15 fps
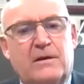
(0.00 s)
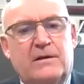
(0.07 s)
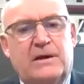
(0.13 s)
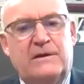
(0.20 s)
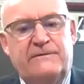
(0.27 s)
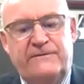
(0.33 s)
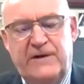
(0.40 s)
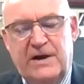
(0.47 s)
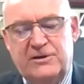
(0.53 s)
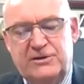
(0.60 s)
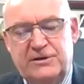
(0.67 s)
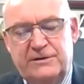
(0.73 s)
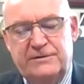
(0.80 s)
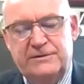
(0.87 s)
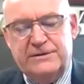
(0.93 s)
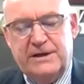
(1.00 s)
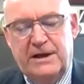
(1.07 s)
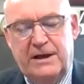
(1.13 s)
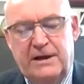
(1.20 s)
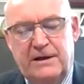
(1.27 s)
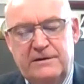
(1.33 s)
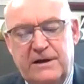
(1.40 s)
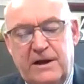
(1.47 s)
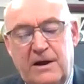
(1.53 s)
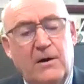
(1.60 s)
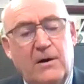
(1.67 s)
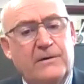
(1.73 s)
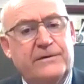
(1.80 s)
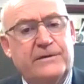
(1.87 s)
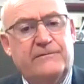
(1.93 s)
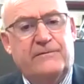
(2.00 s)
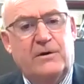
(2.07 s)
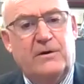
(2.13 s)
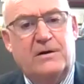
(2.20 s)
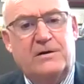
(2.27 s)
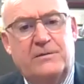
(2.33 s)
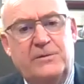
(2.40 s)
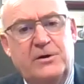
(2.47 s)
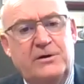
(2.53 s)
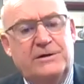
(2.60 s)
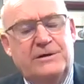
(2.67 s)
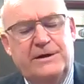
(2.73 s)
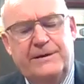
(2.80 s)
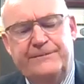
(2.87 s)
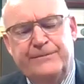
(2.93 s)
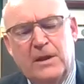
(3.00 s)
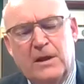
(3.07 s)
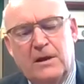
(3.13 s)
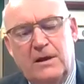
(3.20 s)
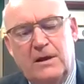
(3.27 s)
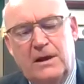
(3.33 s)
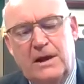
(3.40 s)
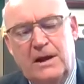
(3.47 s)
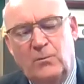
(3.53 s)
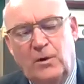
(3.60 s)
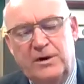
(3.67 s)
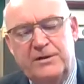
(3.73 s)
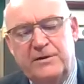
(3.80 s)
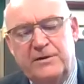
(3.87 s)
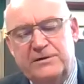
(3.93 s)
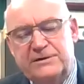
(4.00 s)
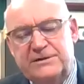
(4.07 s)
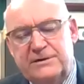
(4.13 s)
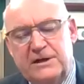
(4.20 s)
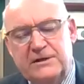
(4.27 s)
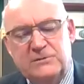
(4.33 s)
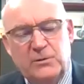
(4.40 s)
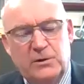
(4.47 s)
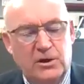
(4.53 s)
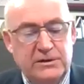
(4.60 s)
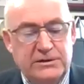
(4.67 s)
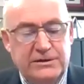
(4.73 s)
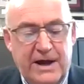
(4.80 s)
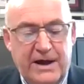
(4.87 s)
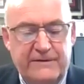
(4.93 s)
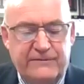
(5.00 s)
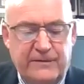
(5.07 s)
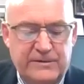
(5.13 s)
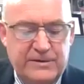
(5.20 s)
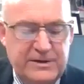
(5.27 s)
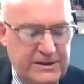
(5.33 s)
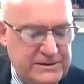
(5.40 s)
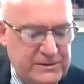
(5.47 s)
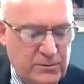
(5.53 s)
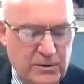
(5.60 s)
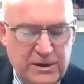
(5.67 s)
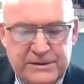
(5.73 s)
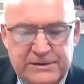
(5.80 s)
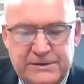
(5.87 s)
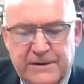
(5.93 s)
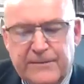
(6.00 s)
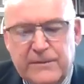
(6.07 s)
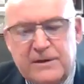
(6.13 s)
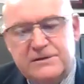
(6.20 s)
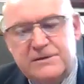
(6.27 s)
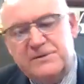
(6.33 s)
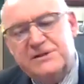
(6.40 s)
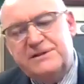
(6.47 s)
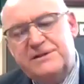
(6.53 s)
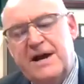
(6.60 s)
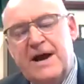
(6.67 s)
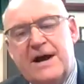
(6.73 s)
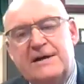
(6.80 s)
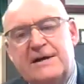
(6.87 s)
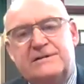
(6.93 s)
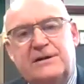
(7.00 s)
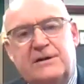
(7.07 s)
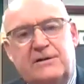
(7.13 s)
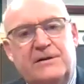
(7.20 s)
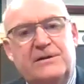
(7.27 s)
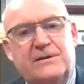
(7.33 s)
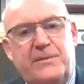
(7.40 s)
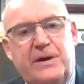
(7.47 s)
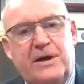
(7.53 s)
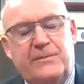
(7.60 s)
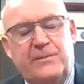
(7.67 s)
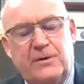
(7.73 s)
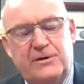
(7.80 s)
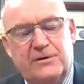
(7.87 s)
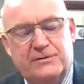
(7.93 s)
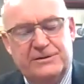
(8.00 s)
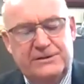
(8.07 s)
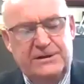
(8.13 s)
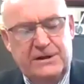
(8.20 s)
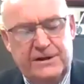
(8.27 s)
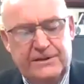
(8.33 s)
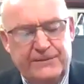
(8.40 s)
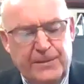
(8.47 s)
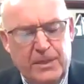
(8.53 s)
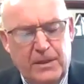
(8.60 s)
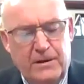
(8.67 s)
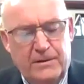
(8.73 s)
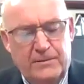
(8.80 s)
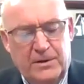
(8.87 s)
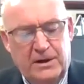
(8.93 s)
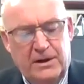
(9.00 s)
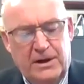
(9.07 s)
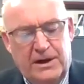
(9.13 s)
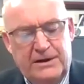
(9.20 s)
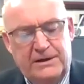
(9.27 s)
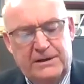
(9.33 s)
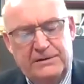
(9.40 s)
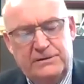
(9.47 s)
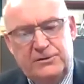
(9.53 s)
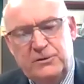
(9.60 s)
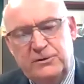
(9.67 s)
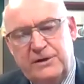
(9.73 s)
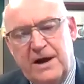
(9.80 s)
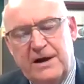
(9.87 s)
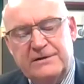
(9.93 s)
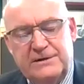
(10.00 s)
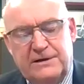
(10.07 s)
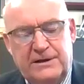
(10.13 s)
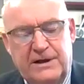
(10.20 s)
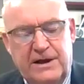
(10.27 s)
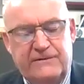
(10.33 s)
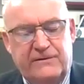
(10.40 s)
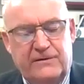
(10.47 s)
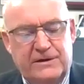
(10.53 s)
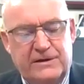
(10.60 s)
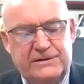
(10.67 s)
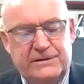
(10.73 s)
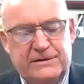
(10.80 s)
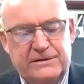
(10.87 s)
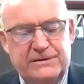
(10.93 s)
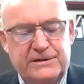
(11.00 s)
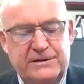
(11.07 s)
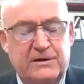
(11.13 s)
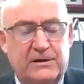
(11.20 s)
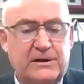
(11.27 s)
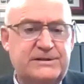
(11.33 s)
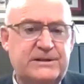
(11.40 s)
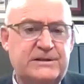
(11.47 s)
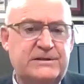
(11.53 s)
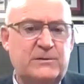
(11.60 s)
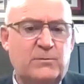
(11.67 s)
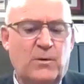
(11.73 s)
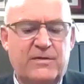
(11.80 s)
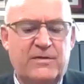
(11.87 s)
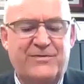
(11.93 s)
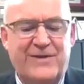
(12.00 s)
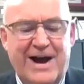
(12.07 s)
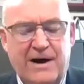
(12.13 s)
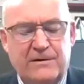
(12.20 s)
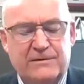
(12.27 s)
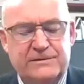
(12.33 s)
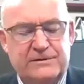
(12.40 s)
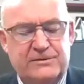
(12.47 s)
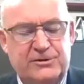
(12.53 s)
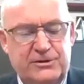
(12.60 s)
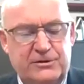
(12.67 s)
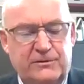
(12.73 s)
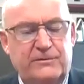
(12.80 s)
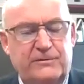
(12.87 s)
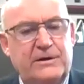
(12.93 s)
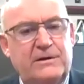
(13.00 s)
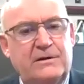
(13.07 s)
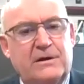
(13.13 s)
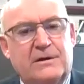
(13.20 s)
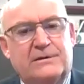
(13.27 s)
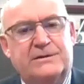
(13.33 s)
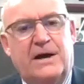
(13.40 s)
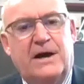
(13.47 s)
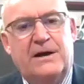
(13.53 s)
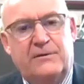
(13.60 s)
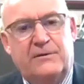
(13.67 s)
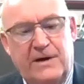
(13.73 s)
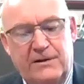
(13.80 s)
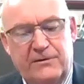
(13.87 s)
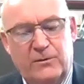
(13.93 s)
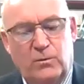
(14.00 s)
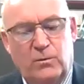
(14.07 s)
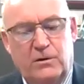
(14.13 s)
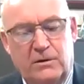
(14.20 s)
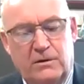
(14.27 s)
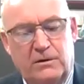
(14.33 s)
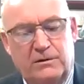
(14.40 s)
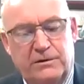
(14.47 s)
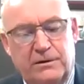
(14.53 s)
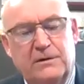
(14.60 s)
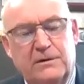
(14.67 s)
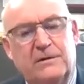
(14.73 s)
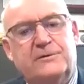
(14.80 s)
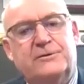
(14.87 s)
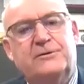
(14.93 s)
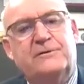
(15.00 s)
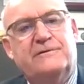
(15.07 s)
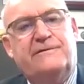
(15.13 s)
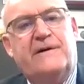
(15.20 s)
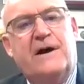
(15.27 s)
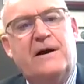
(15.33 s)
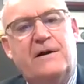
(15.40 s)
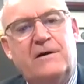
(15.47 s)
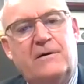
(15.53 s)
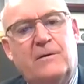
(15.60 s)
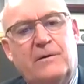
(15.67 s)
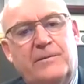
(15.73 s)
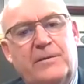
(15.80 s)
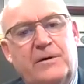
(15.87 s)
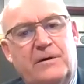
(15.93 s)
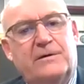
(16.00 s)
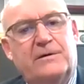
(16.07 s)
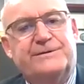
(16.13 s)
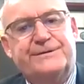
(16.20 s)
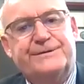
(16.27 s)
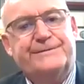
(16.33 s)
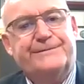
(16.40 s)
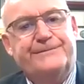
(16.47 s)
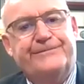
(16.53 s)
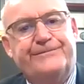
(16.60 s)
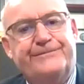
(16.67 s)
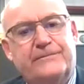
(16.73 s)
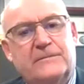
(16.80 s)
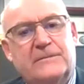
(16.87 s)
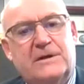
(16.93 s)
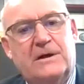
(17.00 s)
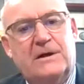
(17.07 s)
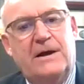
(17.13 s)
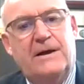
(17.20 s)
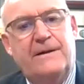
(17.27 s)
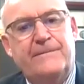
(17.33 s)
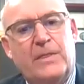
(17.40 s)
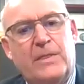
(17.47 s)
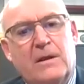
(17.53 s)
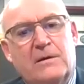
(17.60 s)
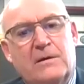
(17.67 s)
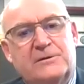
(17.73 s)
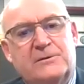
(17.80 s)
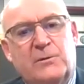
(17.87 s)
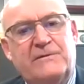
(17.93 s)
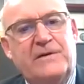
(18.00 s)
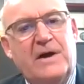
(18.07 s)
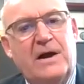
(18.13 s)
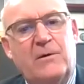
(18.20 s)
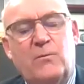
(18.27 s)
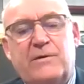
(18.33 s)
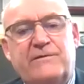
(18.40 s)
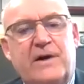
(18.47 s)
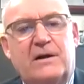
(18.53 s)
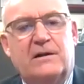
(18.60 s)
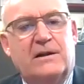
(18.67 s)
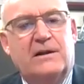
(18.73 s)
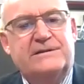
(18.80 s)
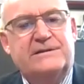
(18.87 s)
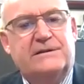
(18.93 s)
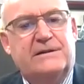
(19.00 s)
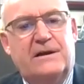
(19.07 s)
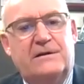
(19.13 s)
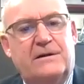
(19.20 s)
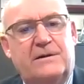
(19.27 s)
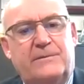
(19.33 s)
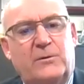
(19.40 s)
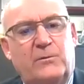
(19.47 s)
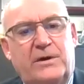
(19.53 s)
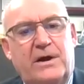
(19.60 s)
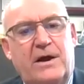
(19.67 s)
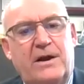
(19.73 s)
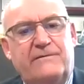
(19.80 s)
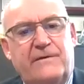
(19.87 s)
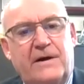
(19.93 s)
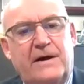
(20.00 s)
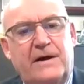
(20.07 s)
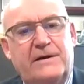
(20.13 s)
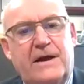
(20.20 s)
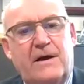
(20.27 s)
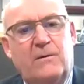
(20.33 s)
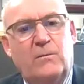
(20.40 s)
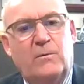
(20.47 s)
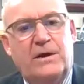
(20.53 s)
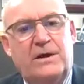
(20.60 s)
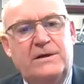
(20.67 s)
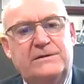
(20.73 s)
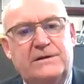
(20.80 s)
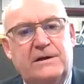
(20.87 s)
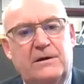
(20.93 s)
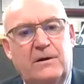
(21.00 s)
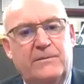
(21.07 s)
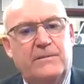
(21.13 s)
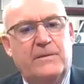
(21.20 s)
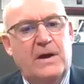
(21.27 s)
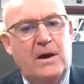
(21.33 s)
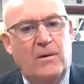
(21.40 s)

infections and health for our community. And one of the things we looked at from this was some stats that are in the paper, and you'll see. But like in 2008, for instance, nearly 61,000 children died around the world due to fire or burns, okay? So we've got to lessen that number. We got to find out ways to help